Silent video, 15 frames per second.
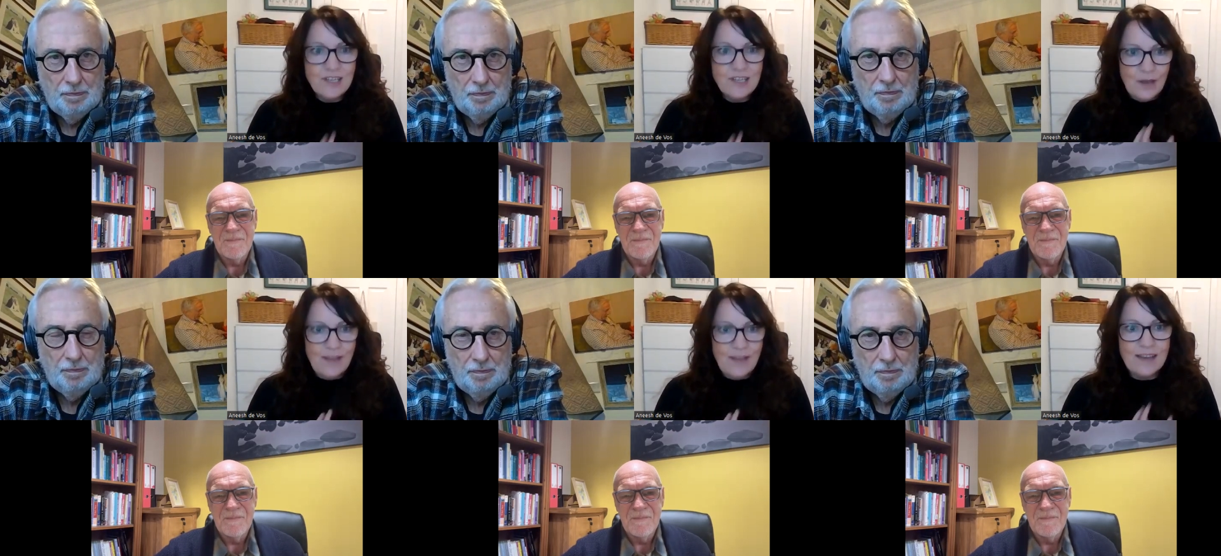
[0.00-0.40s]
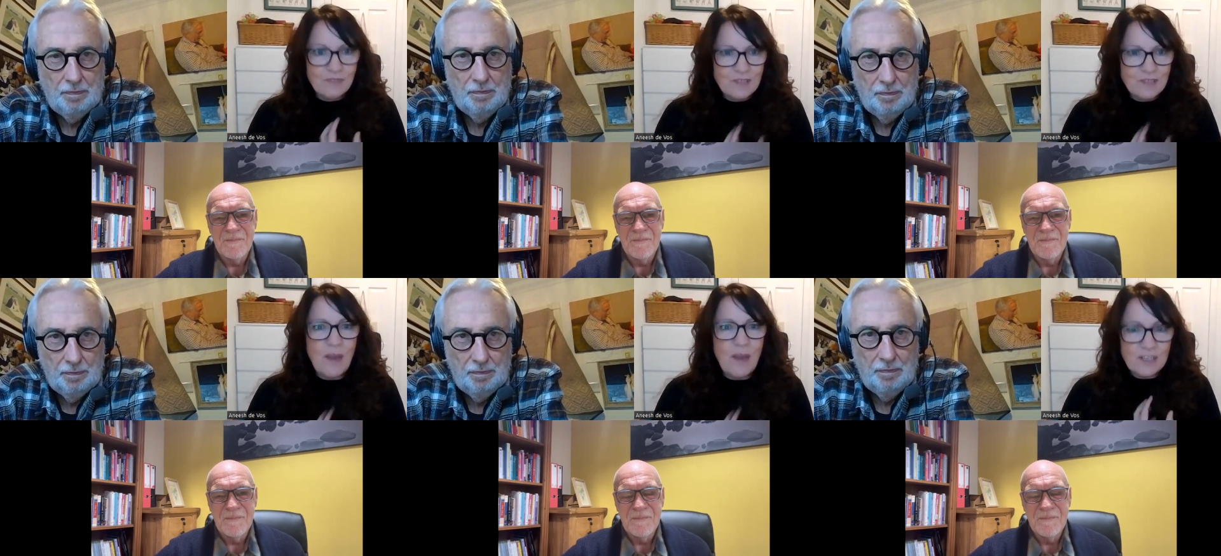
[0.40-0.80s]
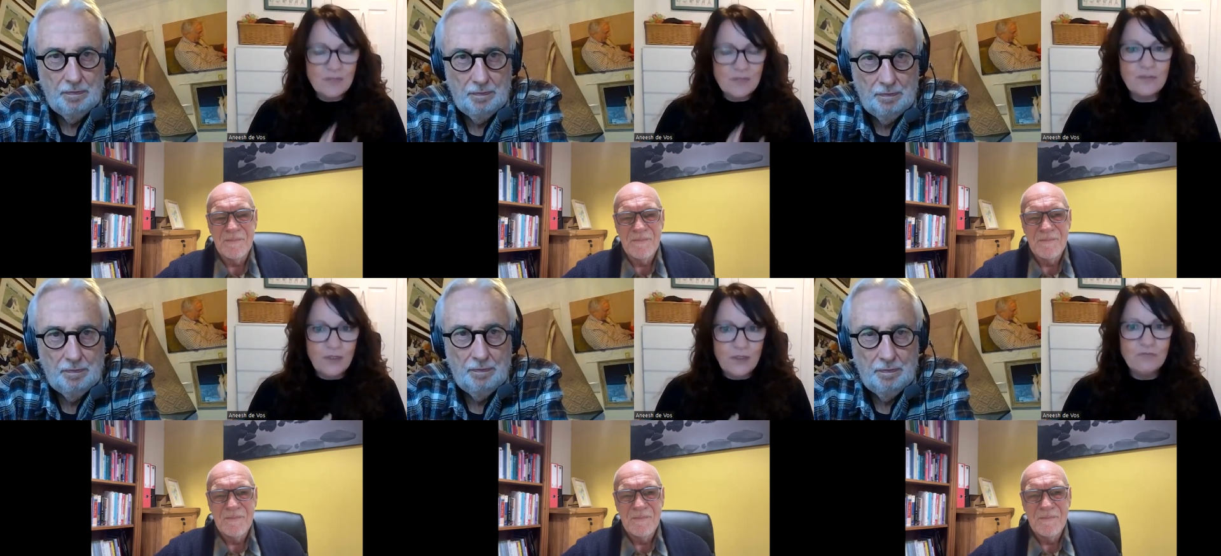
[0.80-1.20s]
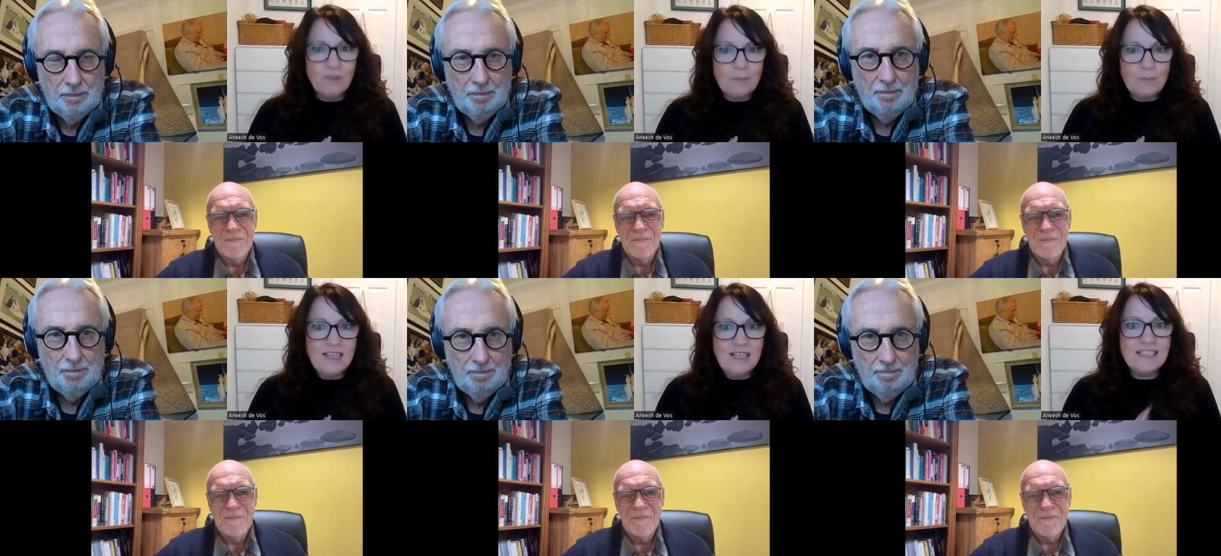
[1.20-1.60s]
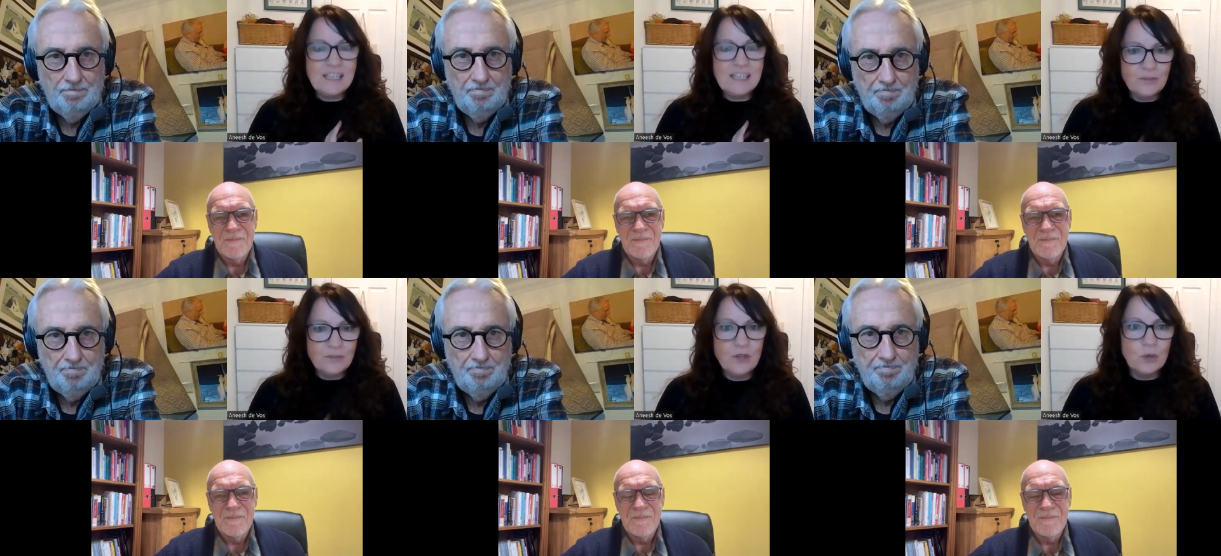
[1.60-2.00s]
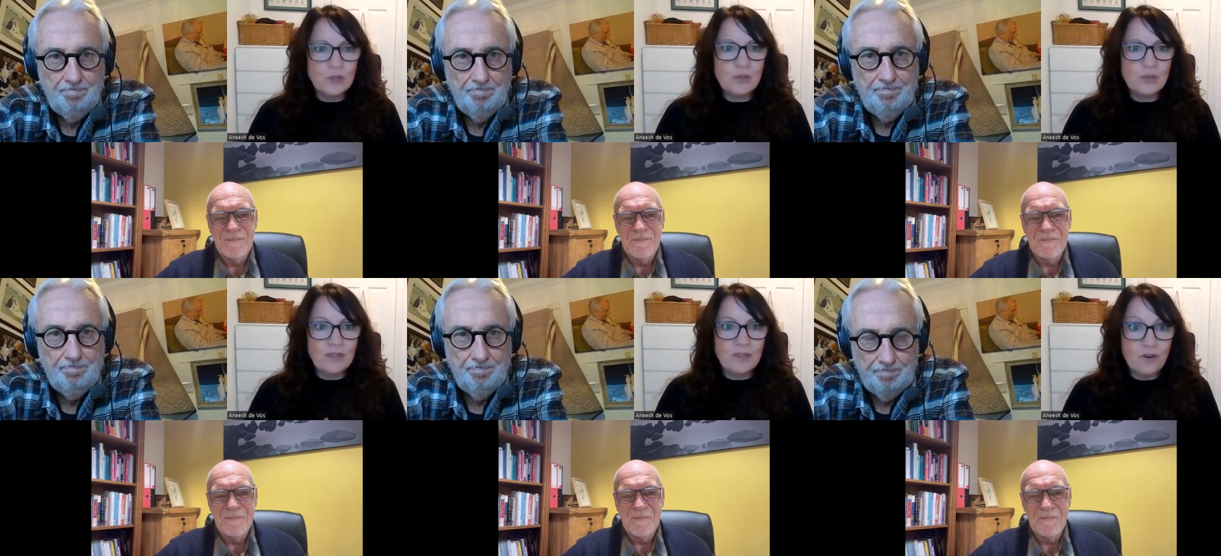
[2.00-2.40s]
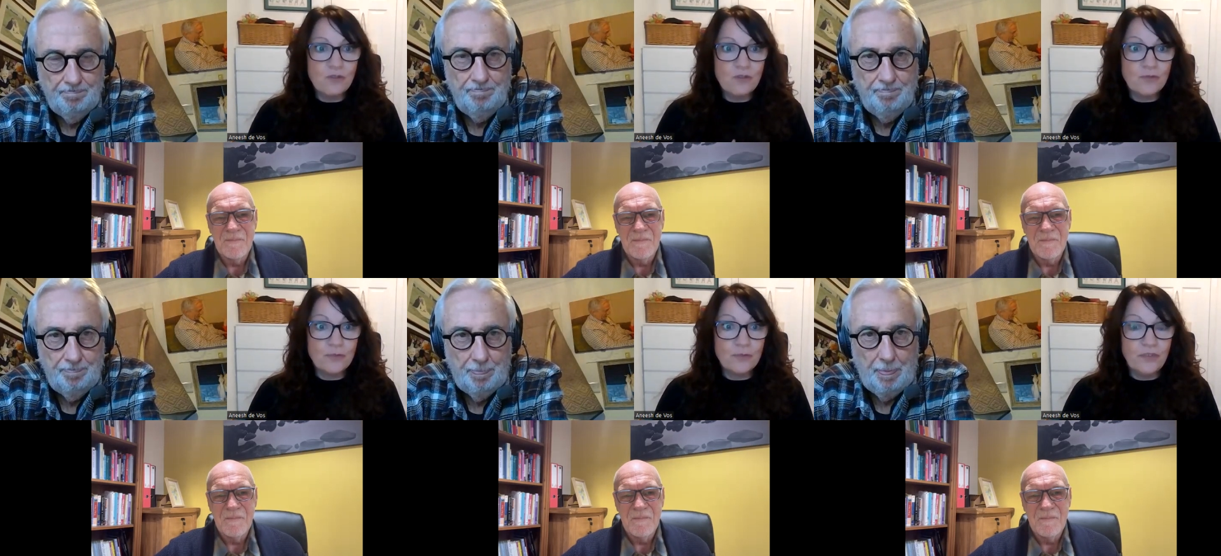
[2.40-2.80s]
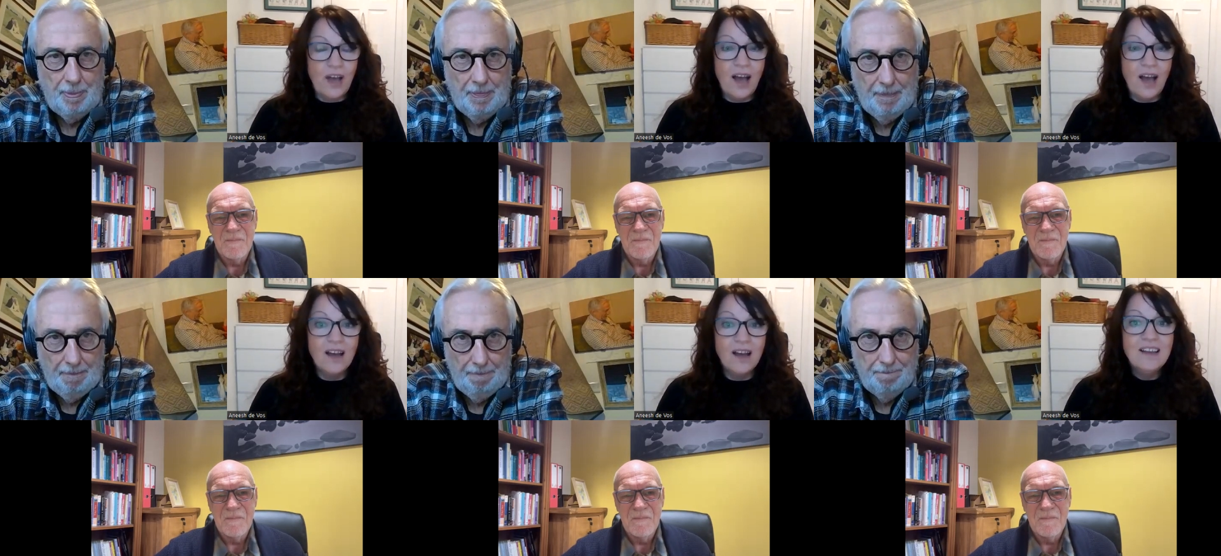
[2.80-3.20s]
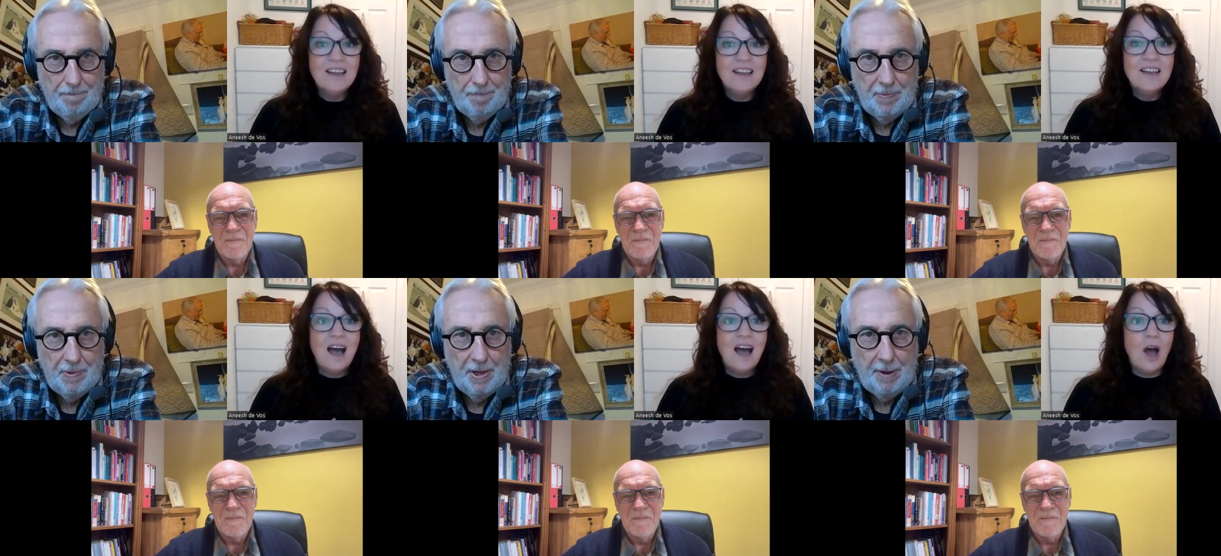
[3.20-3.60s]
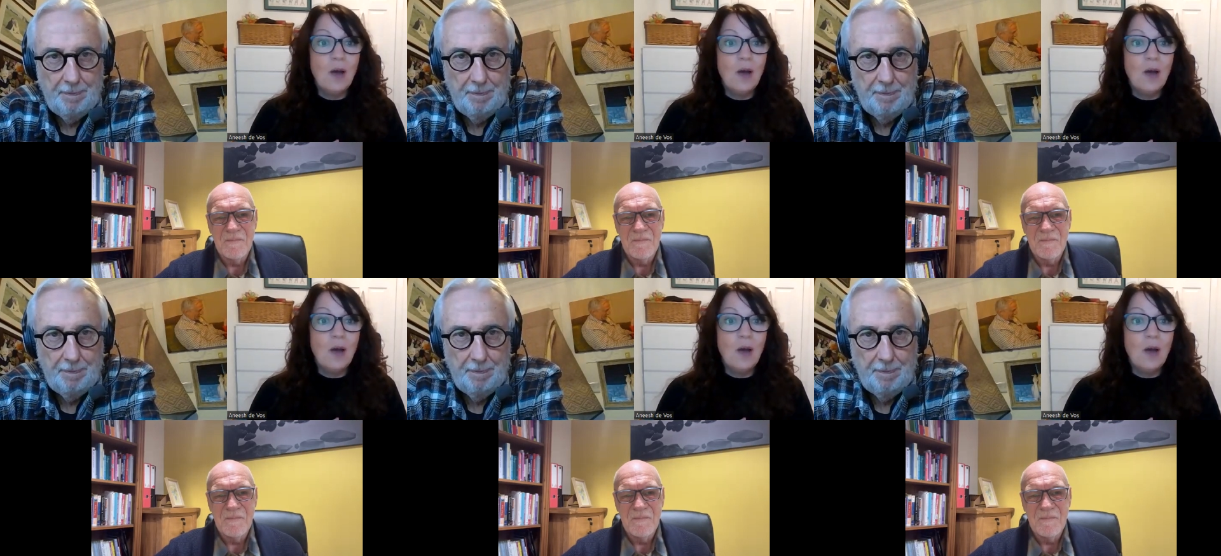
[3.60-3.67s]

Speaker 1: you know that respect of the vulnerability of the autoethnographer yep.